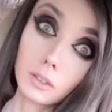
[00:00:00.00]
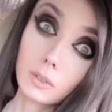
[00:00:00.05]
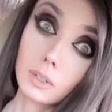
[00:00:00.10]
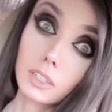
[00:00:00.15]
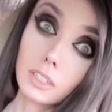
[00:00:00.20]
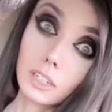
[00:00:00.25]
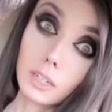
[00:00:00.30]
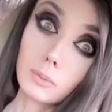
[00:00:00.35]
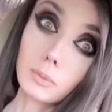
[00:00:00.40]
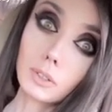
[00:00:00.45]

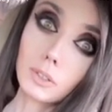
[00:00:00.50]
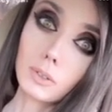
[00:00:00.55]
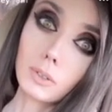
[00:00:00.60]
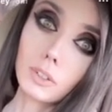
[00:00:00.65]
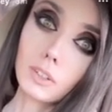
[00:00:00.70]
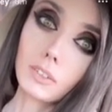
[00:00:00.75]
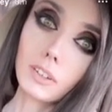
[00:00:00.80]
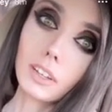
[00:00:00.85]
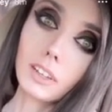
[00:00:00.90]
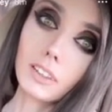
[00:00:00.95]
3 times
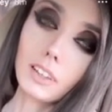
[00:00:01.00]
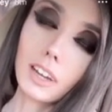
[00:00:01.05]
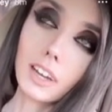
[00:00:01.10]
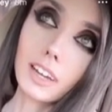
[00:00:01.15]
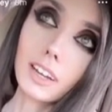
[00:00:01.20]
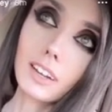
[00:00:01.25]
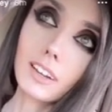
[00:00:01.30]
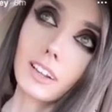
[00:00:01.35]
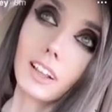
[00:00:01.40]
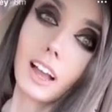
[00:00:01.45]
total
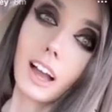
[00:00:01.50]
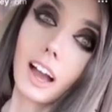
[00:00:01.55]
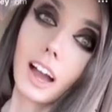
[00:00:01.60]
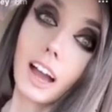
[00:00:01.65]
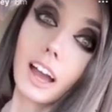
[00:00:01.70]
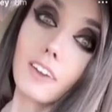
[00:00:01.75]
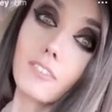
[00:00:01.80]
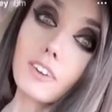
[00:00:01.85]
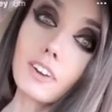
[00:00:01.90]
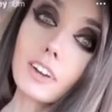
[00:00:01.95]
online.
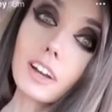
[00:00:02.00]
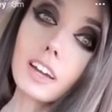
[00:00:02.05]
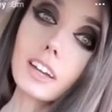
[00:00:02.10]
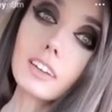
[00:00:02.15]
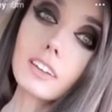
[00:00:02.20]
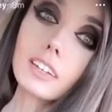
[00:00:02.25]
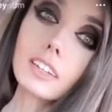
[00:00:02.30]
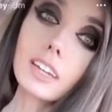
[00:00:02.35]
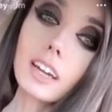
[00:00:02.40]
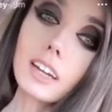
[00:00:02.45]
I feel
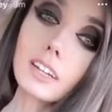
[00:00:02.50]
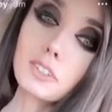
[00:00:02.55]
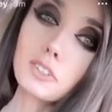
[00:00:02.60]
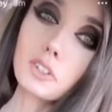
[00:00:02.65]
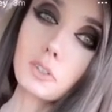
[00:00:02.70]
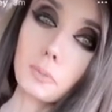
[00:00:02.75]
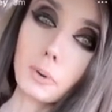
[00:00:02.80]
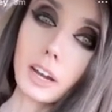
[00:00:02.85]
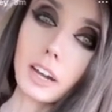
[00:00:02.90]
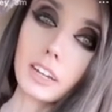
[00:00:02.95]
kind of like
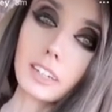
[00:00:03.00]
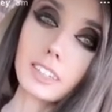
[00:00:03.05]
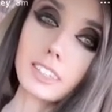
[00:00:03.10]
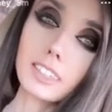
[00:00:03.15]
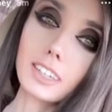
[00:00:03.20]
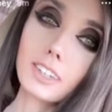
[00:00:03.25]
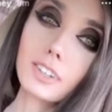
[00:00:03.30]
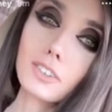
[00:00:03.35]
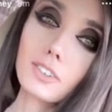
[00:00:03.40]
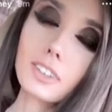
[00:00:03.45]
extra bad
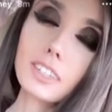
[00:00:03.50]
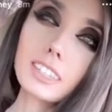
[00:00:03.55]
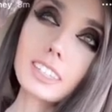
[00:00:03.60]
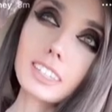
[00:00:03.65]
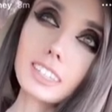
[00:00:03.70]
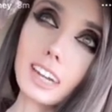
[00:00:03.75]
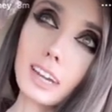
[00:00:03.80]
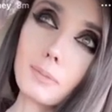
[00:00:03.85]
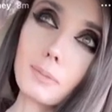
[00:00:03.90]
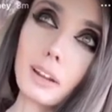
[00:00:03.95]
because I know
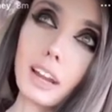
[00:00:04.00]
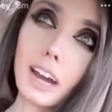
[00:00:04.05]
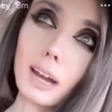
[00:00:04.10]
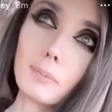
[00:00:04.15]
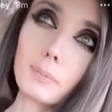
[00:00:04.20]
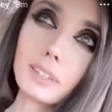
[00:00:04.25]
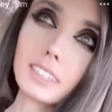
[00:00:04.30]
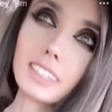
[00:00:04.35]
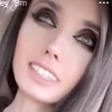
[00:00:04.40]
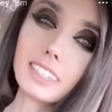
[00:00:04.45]
this time it
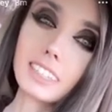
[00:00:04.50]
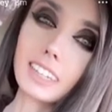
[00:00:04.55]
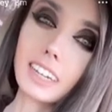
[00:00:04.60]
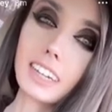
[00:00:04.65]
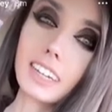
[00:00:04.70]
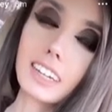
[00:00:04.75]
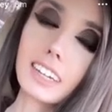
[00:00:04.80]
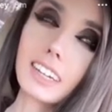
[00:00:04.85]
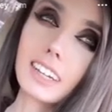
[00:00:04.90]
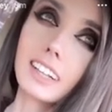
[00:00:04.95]
happens
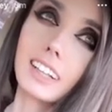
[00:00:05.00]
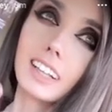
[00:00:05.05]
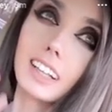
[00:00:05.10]
like